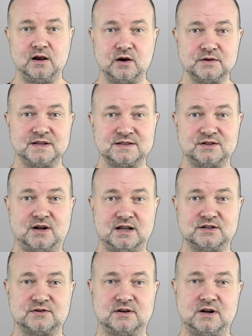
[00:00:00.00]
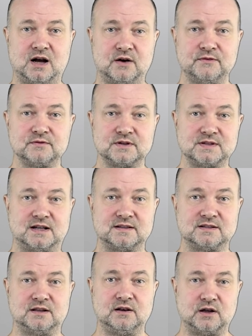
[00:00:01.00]
Low testosterone often
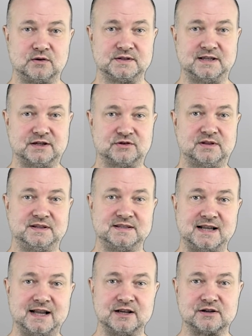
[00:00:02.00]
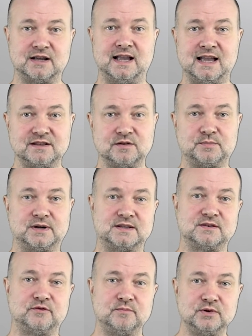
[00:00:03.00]
results in low sexual desire and
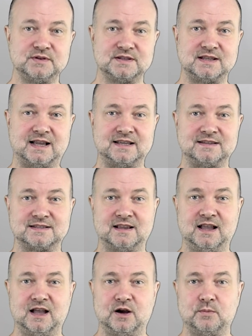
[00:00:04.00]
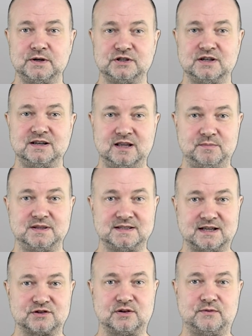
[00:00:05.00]
depressive mood states, which inhibit
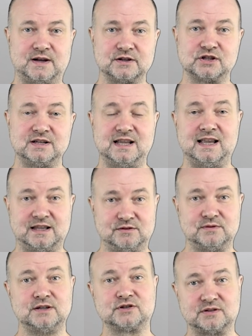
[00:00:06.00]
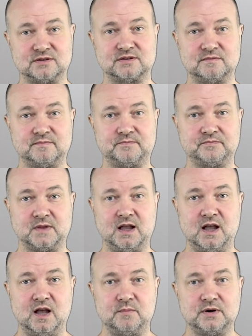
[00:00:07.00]
sexual function and erections.
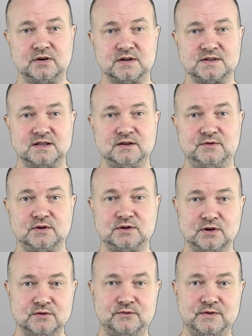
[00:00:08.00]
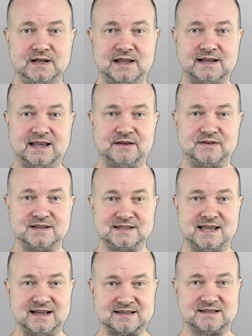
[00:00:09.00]
Because if you don't feel like having
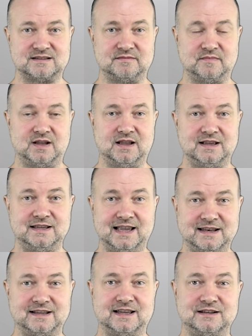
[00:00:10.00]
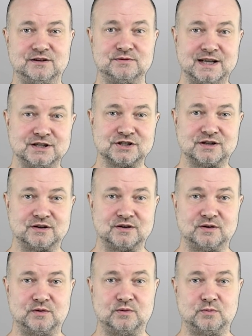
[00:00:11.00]
sex, getting an
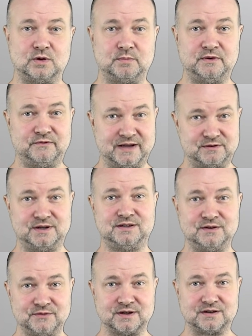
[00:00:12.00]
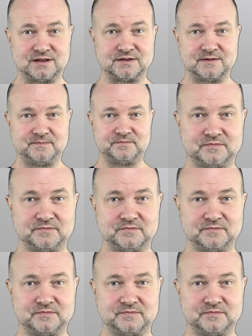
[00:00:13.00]
erection will be very difficult.